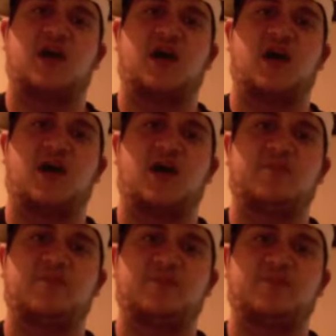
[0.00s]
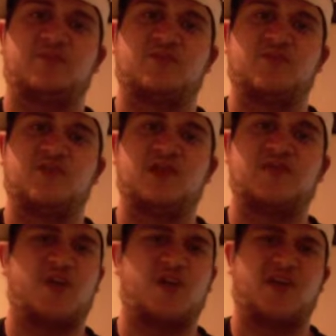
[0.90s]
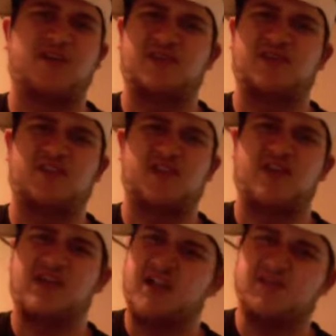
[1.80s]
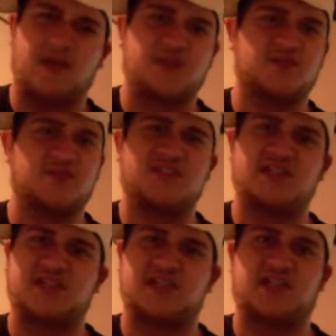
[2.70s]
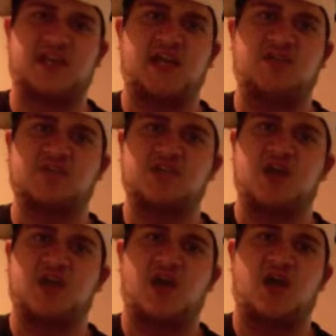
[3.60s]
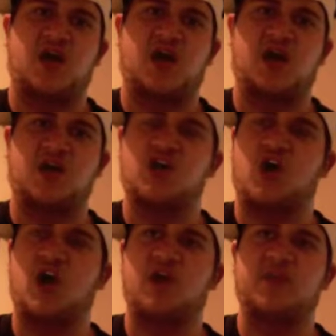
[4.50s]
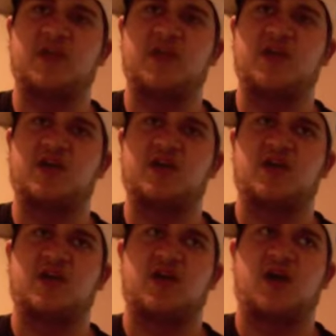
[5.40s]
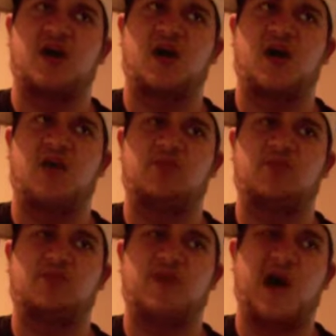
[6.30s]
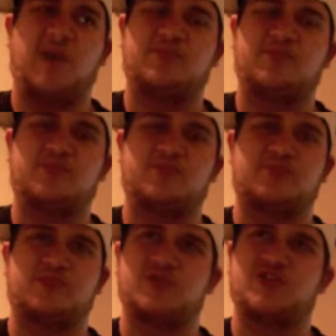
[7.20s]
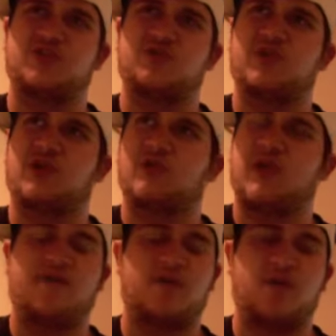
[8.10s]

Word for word: Um, even on even the other Xbox 360 games, uh, Carbon, um, Hot Pursuit, or whatever it